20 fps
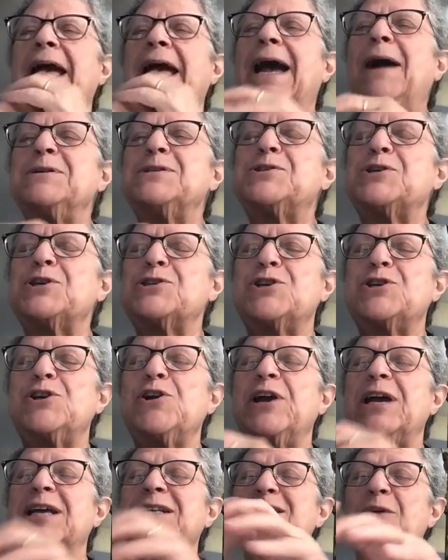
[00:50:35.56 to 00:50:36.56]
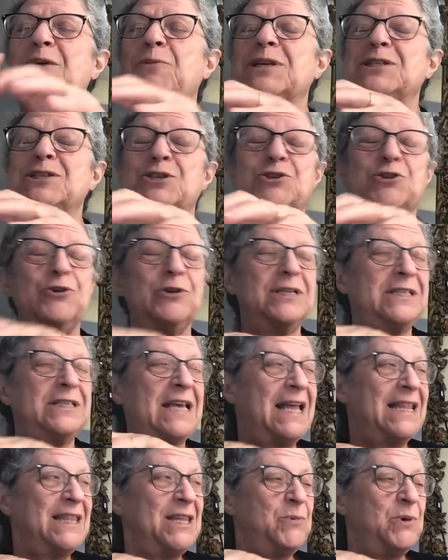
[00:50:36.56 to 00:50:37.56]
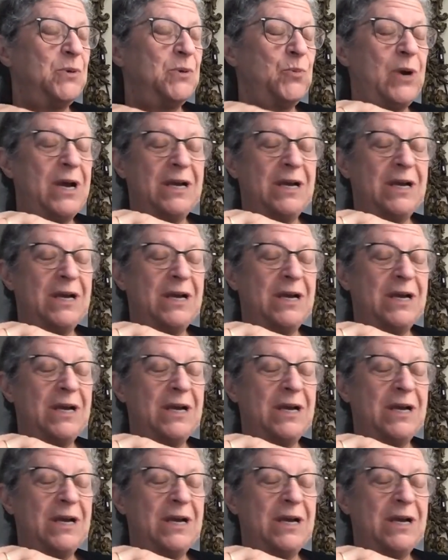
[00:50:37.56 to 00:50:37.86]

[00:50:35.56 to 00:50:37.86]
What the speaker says: I was just curious. Sure. I wasn't sure exactly when